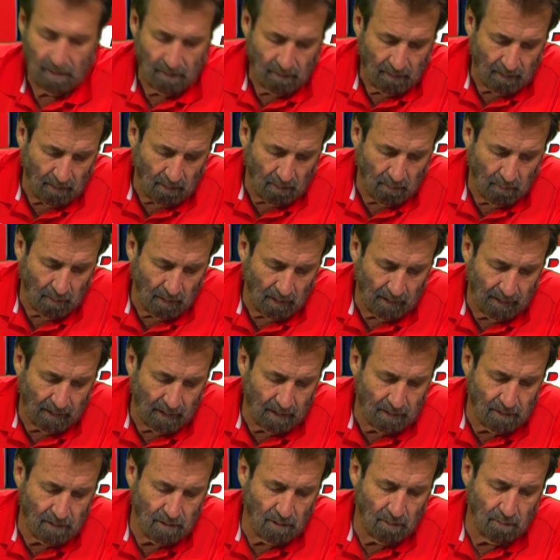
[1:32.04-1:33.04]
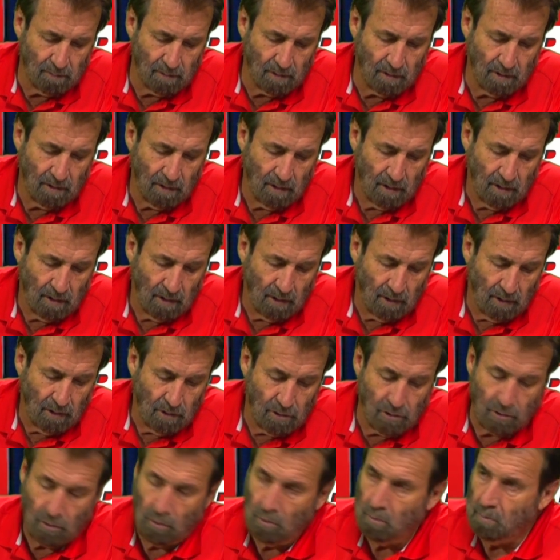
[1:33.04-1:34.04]
Oh, well done, Tim.
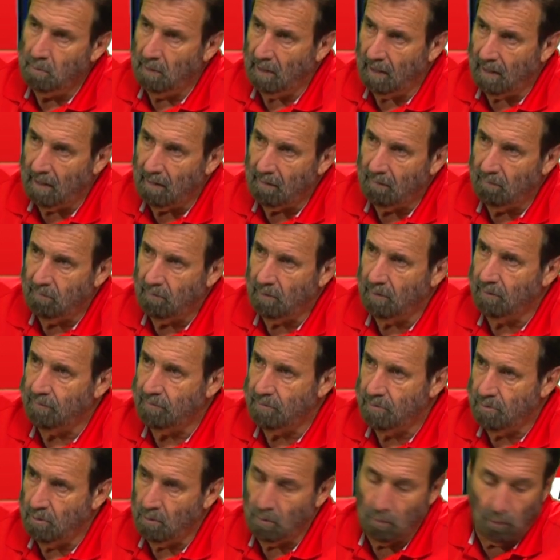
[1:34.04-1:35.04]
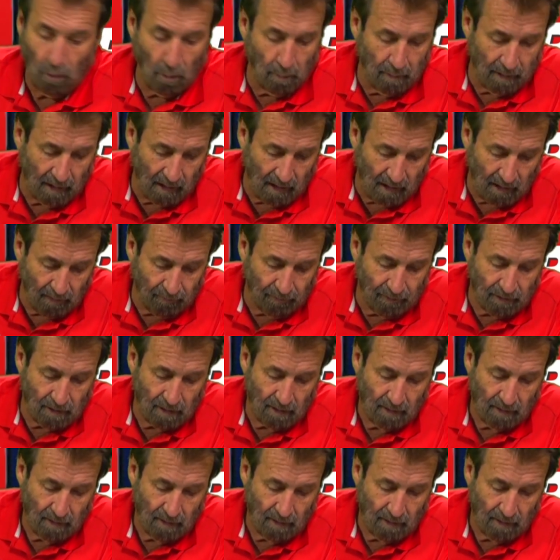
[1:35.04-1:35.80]
Sue Miller, one of 2 women left.